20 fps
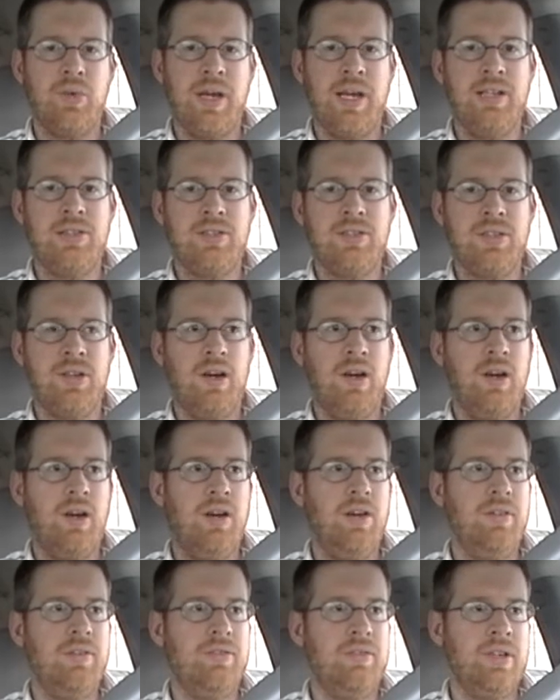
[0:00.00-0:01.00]
rates
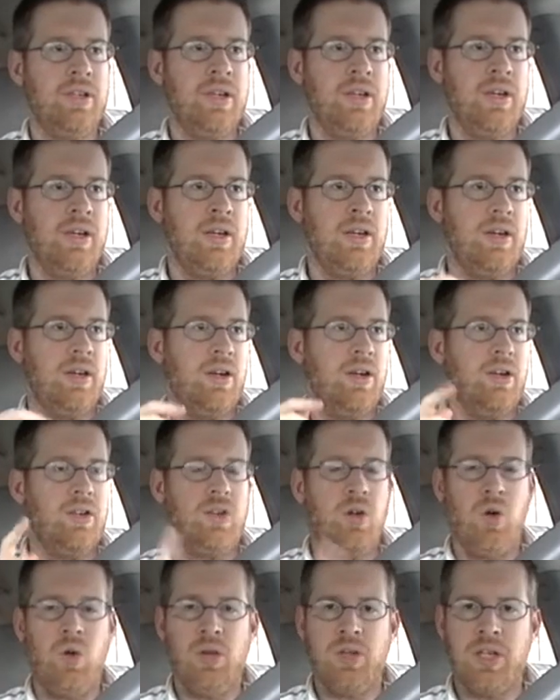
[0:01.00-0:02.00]
of uh,
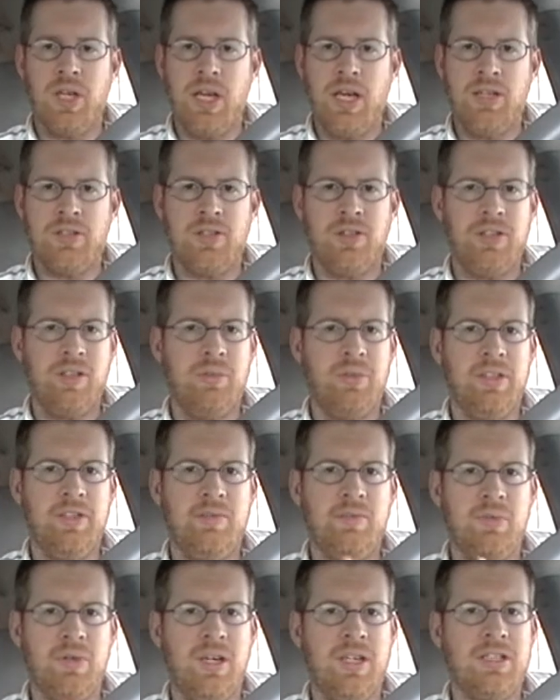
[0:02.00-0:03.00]
colon cancer and I
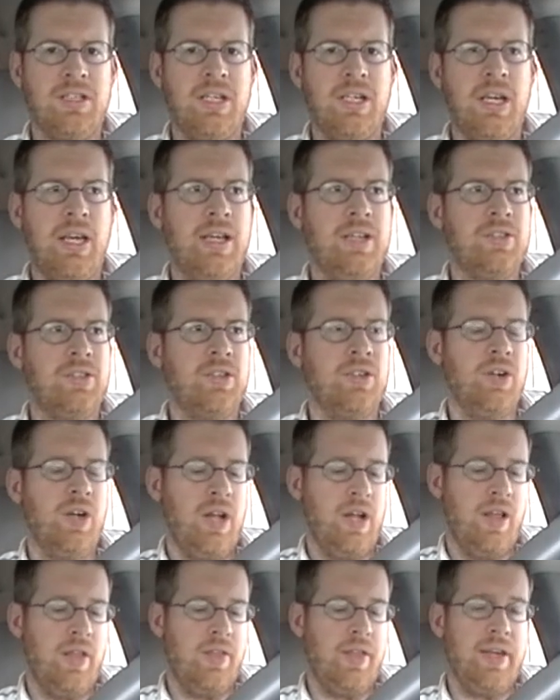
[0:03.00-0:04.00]
believe prostate cancer
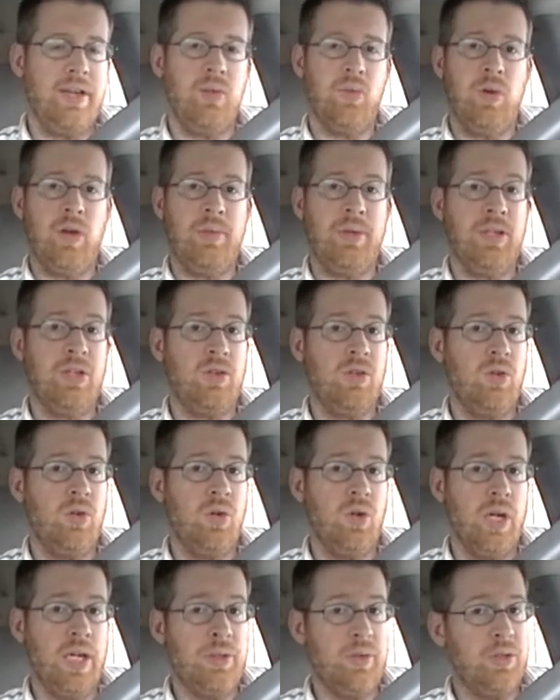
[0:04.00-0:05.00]
than women
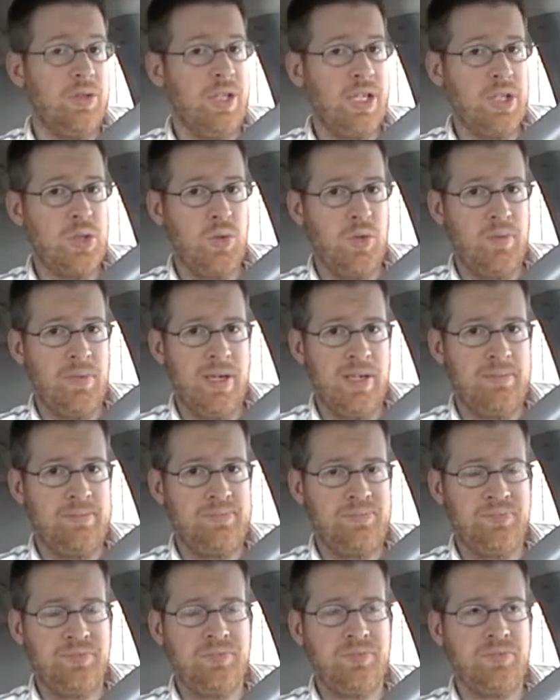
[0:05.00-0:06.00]
or heterosexual men.
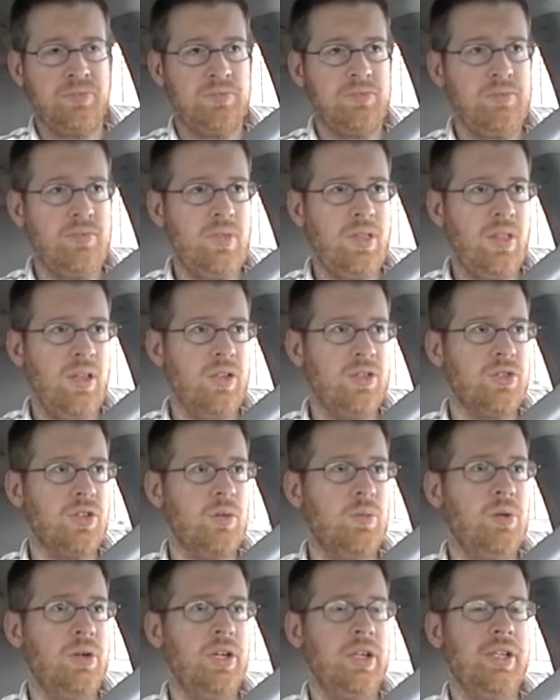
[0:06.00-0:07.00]

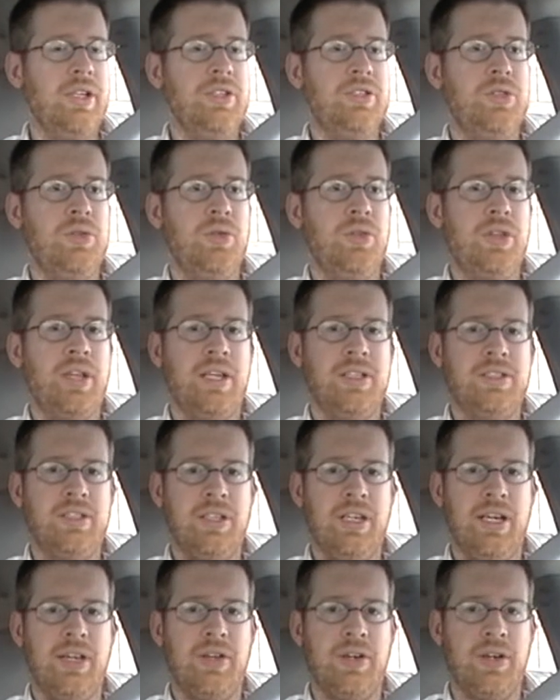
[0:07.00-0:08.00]
So putting these two things
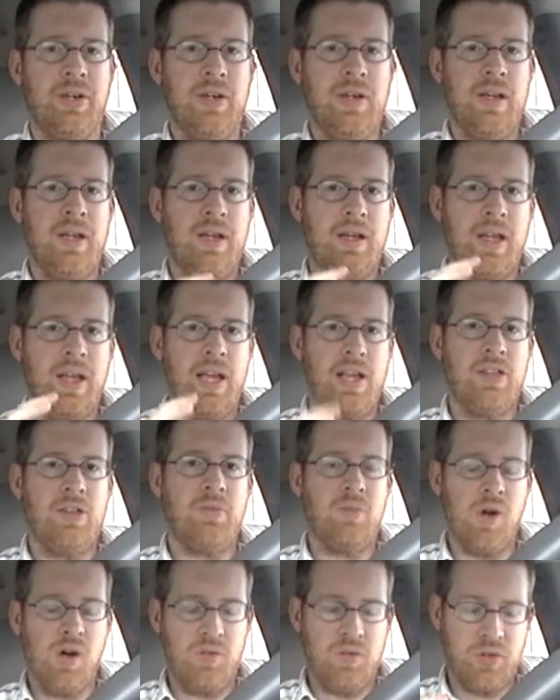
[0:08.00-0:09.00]
together in
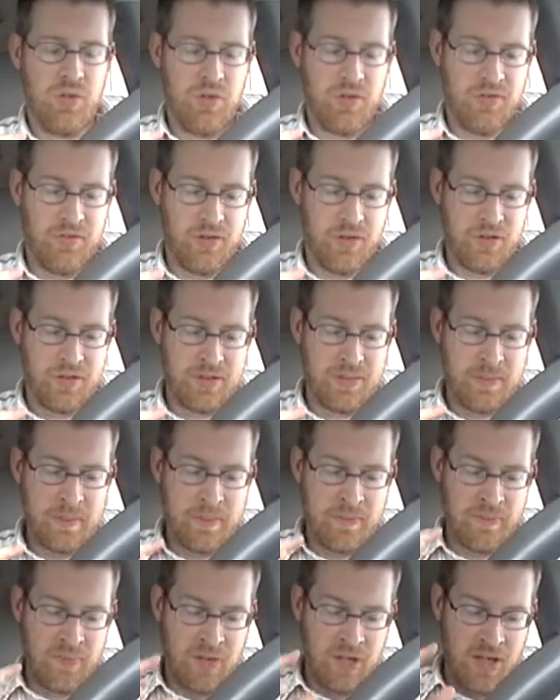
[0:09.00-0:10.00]
the Marvel Universe,
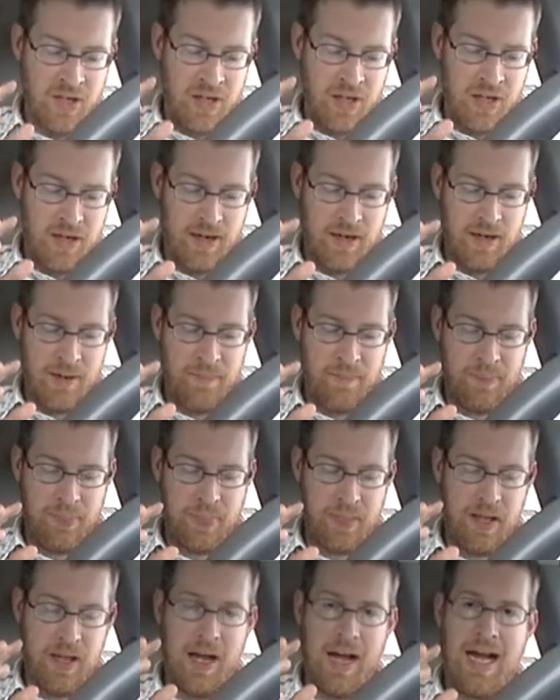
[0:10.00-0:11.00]
um,
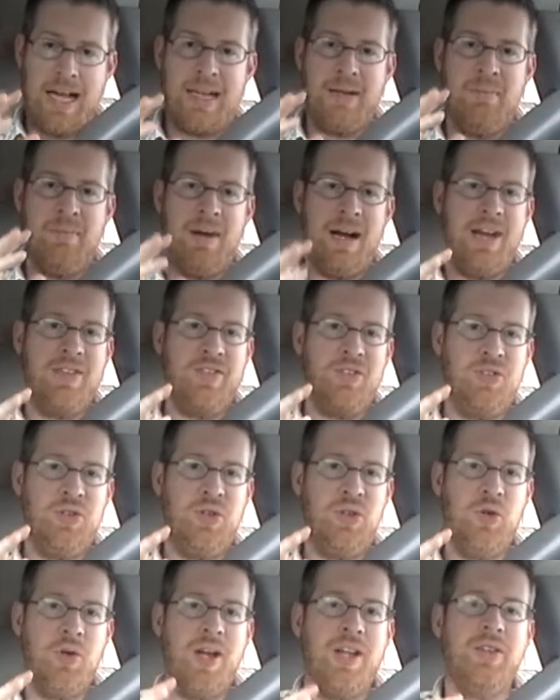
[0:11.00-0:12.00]
I combined the
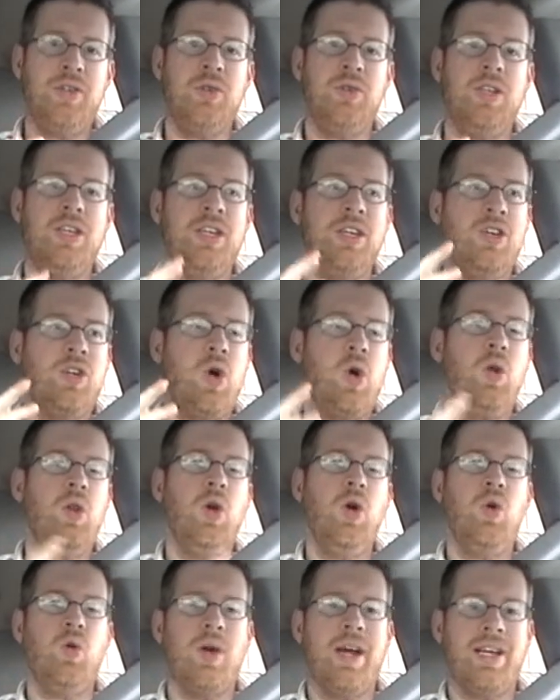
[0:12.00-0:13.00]
two into the
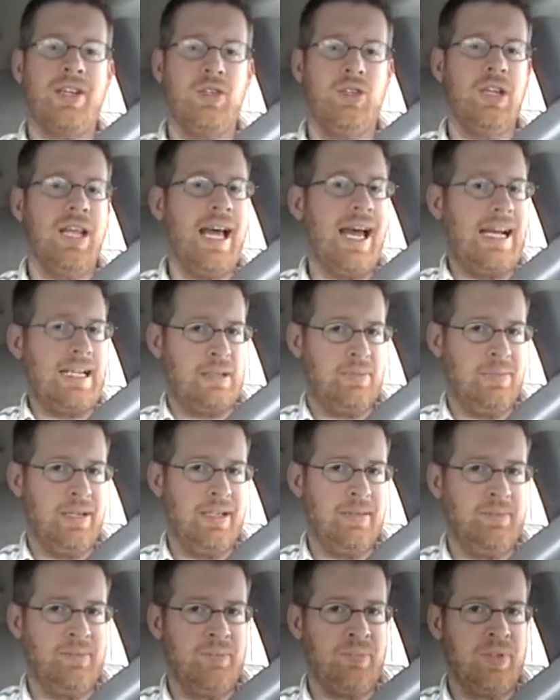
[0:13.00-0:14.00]
colorectal
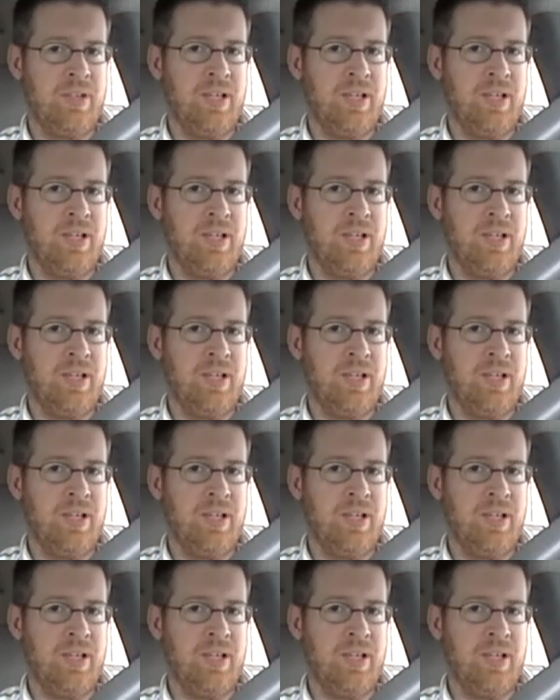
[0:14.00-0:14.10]
X-Men.